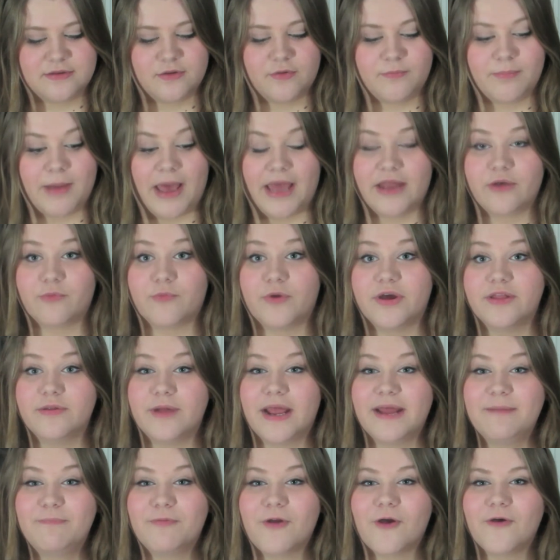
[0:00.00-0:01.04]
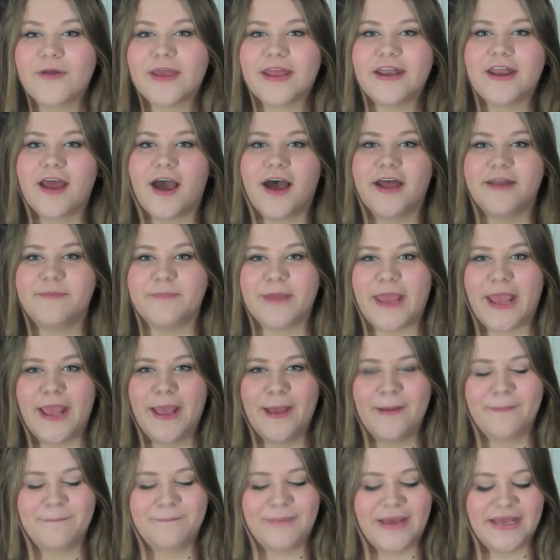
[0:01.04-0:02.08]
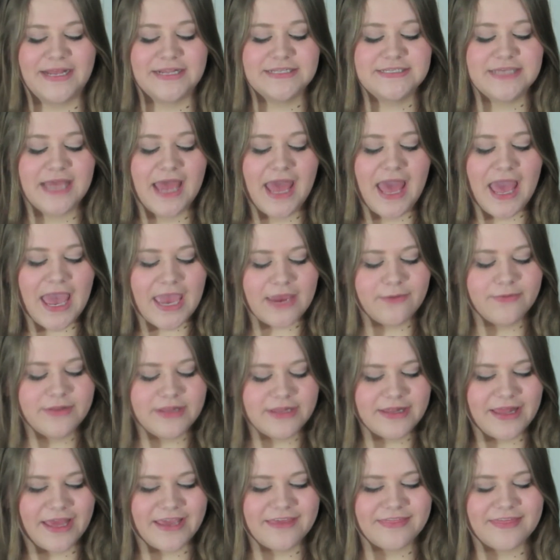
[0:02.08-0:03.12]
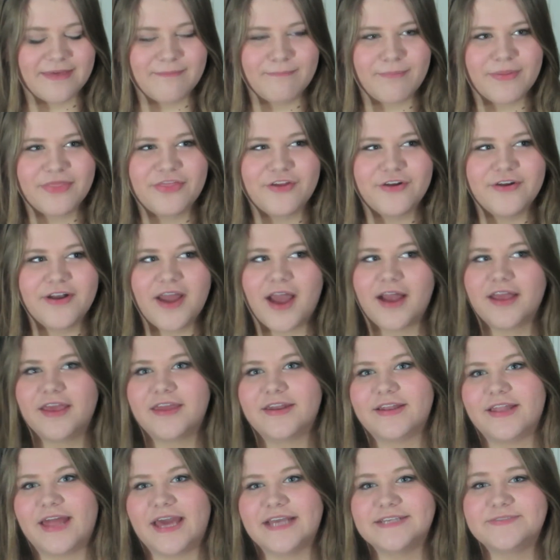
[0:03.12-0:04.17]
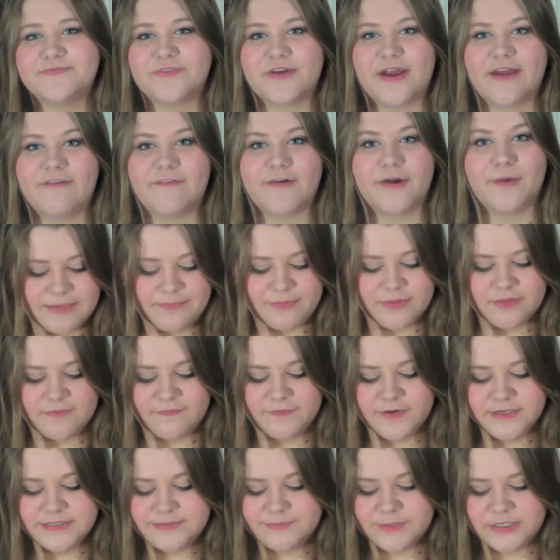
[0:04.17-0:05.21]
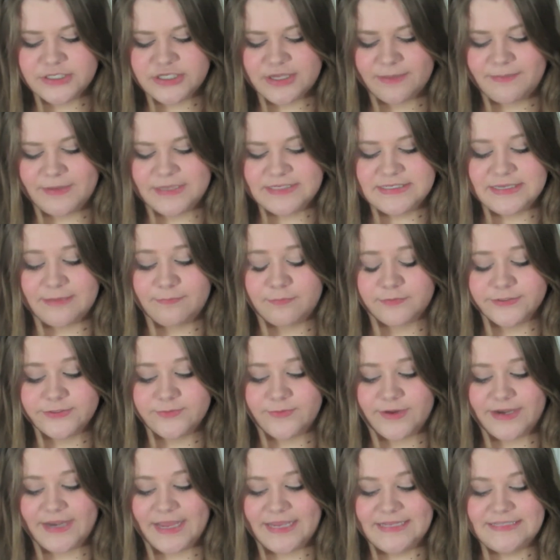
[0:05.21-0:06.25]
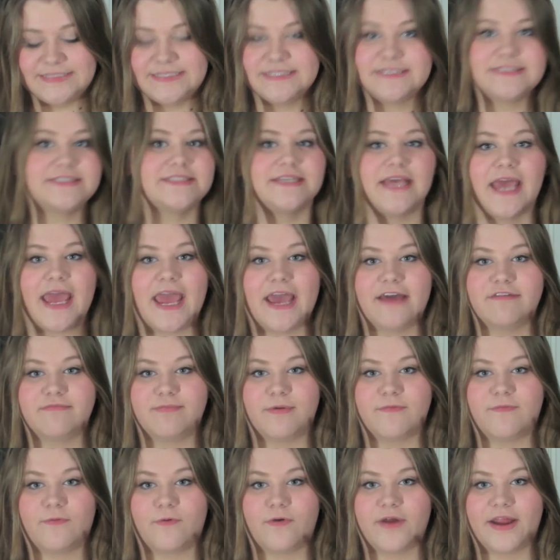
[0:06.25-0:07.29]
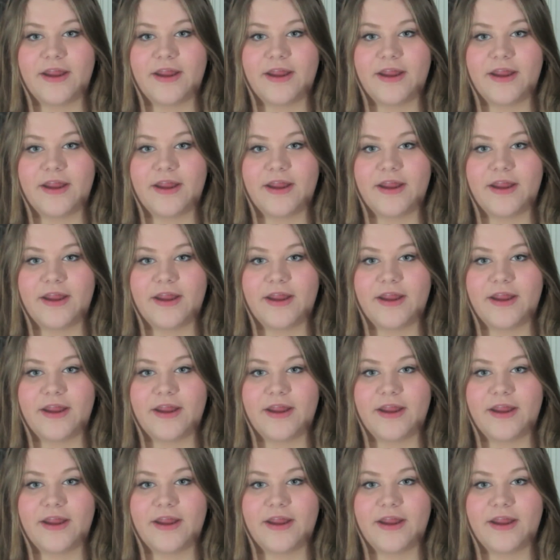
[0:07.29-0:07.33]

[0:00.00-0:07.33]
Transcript: bought what had broken on me, but I really like them, but they're not gonna last forever. The first brush I picked up was one I didn't have before,